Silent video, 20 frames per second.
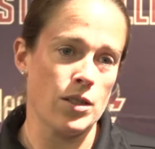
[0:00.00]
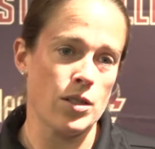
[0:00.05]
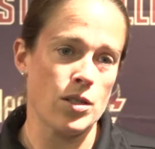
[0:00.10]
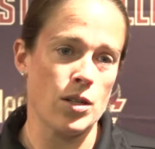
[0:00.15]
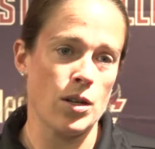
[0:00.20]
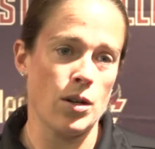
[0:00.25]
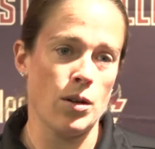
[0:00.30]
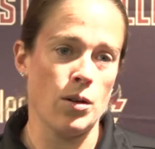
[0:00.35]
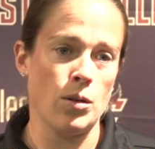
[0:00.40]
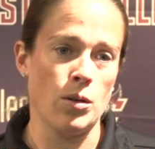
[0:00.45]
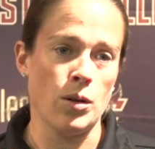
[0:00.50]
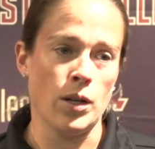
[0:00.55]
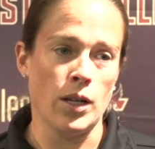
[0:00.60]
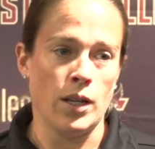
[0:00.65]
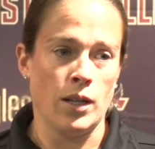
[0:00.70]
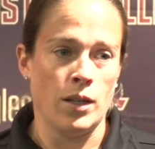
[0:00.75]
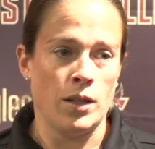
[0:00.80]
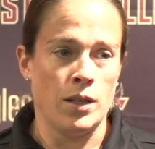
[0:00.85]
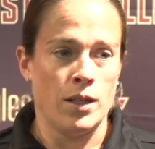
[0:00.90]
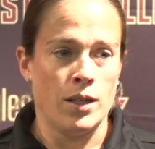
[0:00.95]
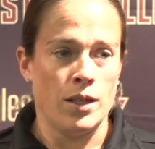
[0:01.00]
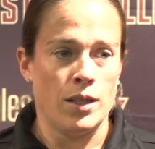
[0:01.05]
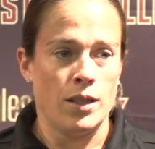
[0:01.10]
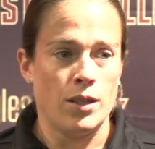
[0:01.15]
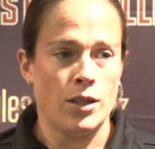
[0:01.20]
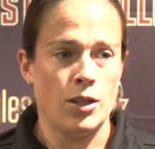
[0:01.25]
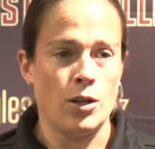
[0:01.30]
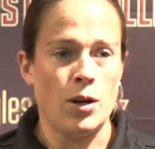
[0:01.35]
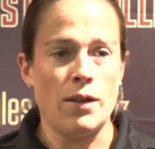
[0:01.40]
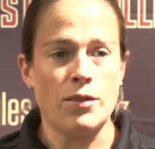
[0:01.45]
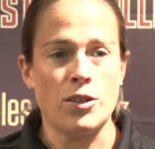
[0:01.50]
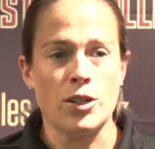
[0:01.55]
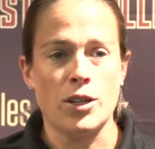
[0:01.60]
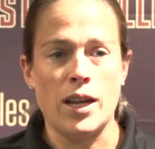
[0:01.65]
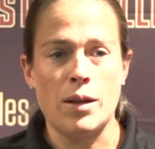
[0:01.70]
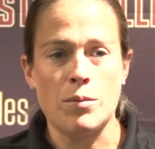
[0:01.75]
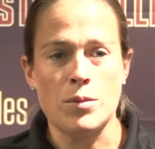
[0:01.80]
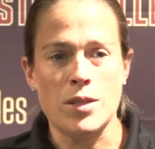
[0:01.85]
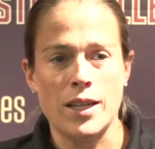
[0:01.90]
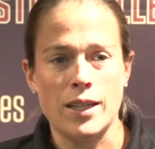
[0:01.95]
So, you know, after
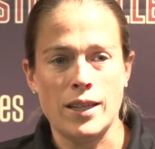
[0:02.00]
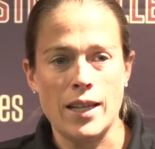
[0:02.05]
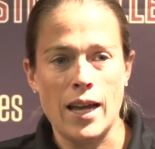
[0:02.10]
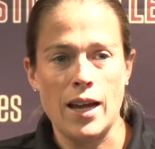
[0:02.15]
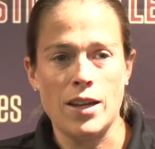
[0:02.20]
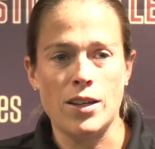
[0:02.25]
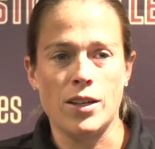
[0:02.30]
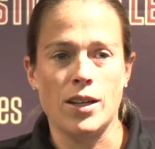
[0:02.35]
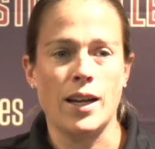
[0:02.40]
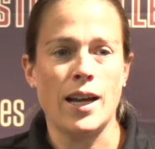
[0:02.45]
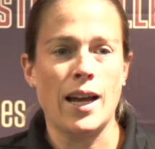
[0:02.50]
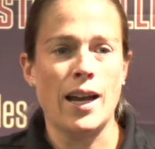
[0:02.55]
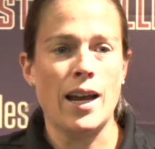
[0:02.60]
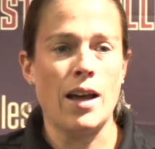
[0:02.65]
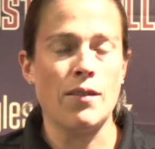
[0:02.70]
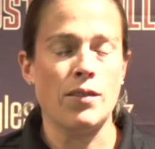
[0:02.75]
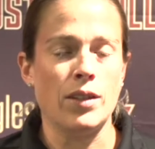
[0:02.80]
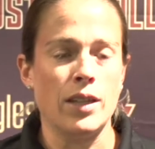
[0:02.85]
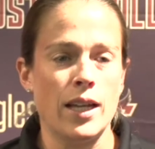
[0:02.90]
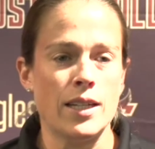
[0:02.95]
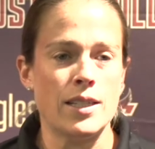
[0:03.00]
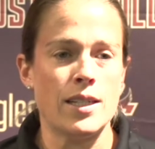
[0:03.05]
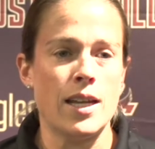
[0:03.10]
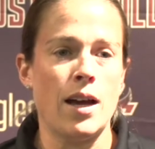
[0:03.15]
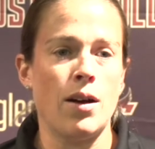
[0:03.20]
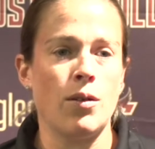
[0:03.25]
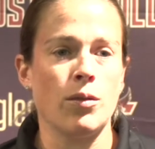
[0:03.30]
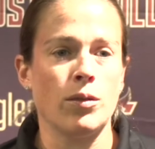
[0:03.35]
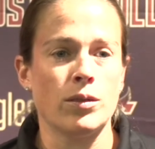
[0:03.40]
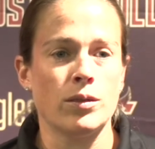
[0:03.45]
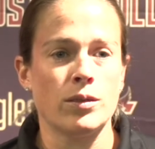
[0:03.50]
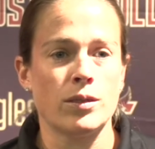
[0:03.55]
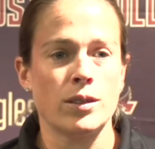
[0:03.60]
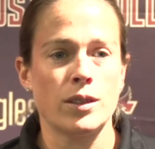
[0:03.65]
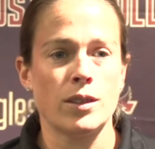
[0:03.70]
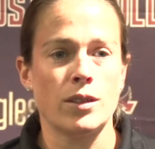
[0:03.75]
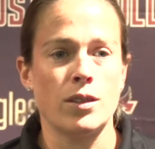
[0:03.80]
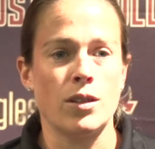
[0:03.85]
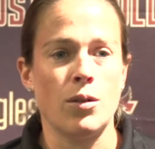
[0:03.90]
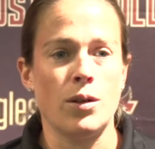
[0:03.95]
games like that, you can kind of have a letdown
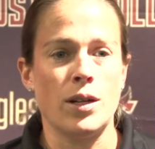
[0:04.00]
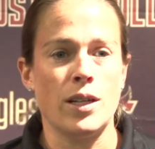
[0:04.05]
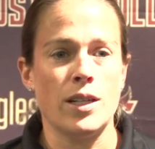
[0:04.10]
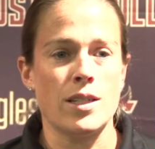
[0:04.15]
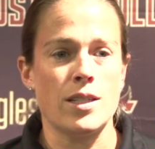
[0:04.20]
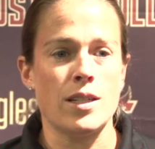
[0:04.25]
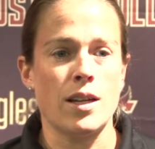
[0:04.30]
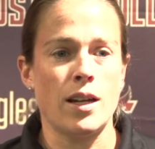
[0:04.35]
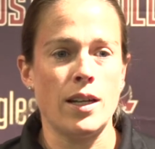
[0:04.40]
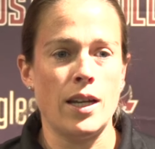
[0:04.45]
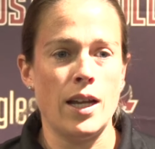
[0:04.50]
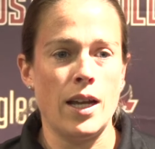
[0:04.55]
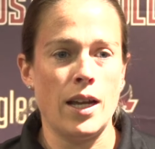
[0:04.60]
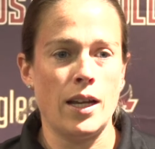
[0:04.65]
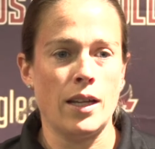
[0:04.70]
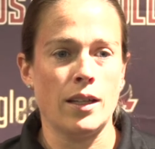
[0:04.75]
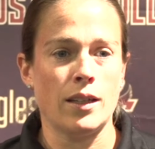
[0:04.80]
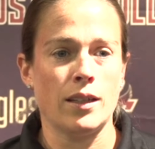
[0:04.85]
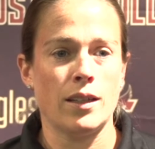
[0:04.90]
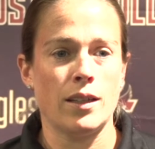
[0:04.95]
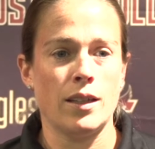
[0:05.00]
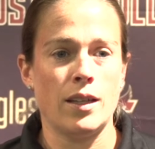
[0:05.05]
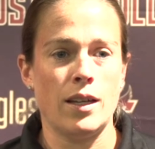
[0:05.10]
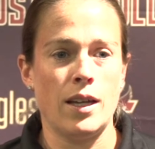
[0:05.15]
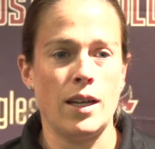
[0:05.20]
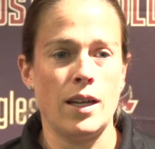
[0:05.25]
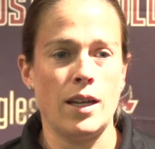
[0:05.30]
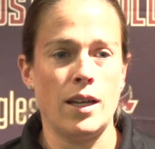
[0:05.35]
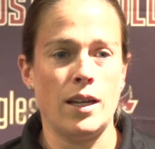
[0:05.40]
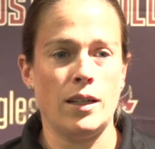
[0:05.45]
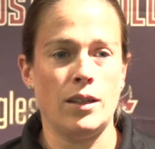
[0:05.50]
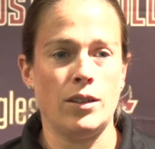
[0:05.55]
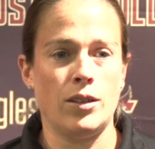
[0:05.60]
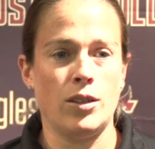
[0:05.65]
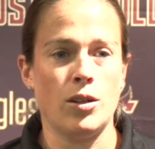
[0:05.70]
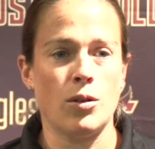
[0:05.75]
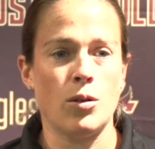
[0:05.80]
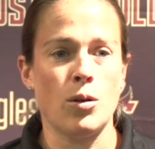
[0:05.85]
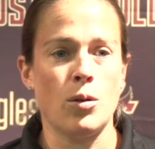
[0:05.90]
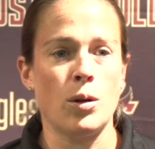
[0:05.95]
going into Sunday and, you
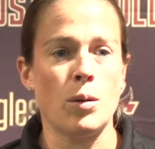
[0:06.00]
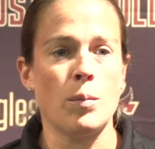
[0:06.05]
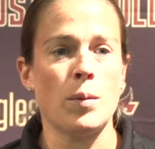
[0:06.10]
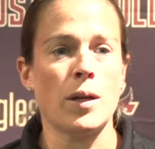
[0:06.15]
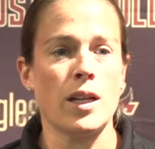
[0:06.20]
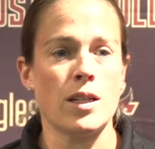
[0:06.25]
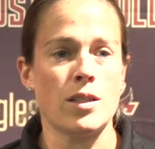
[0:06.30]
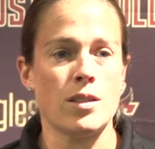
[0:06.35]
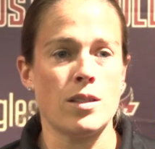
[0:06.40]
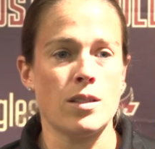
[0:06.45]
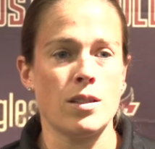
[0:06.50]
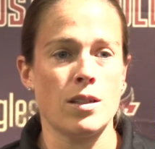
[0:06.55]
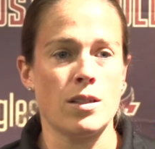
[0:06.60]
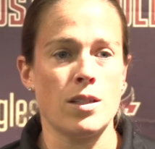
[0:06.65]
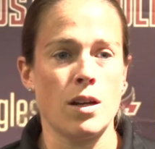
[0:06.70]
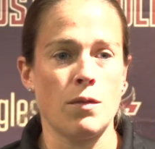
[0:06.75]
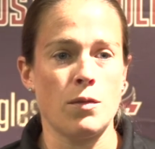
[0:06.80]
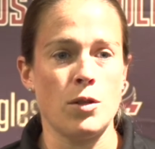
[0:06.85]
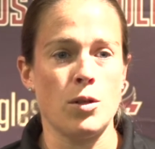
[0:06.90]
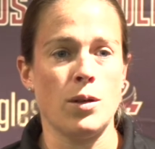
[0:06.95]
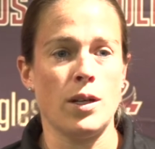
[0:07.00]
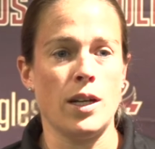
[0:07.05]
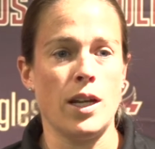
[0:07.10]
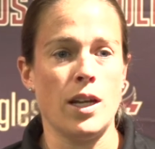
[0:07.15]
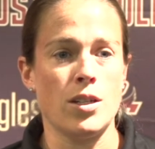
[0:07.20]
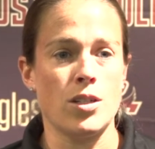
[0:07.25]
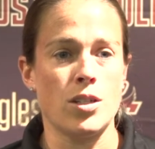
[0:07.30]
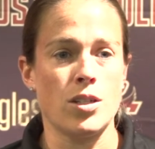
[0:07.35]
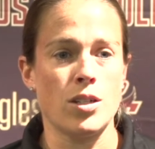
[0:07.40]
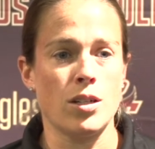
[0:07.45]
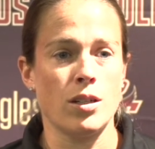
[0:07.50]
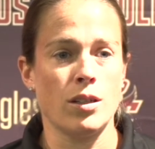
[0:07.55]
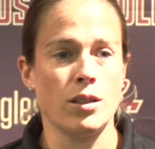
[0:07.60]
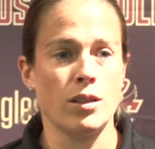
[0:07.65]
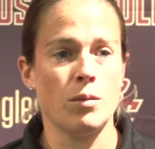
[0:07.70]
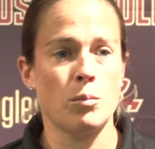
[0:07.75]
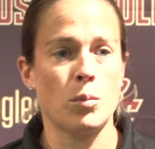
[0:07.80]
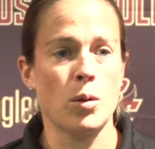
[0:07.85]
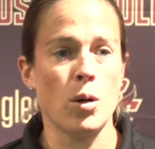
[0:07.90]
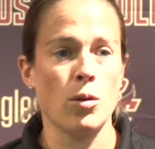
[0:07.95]
know, going up against a tough UNH
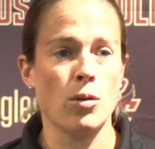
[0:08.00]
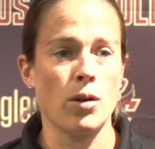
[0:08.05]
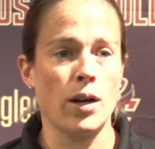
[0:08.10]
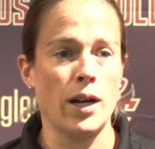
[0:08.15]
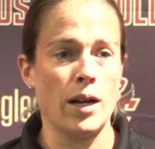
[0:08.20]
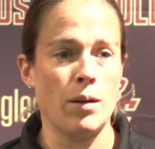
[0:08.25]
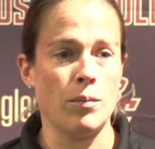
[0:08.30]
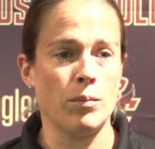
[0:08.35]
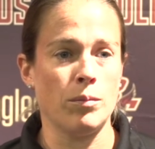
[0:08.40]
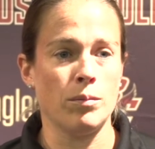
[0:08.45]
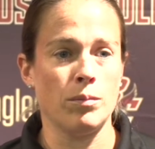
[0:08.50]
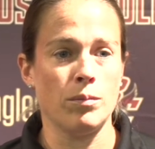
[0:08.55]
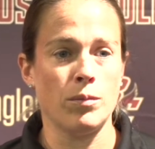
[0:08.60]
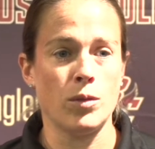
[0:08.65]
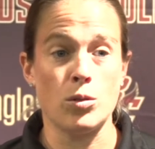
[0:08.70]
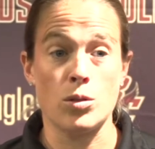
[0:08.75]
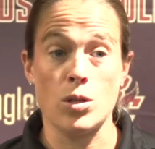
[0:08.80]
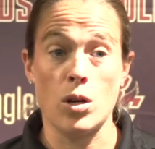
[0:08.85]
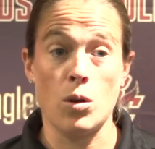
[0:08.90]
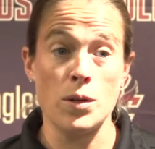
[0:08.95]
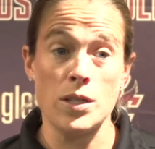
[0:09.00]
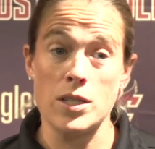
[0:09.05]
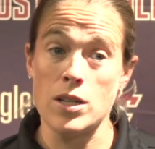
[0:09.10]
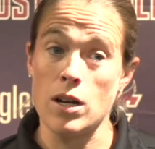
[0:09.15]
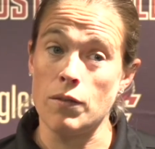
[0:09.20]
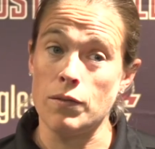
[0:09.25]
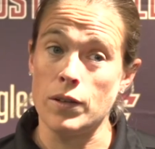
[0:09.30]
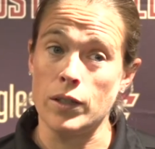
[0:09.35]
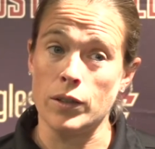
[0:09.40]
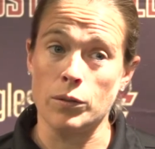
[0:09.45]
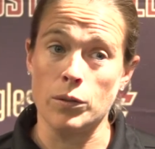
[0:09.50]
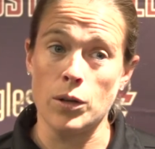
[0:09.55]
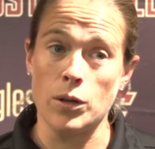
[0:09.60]
program who's always tough on the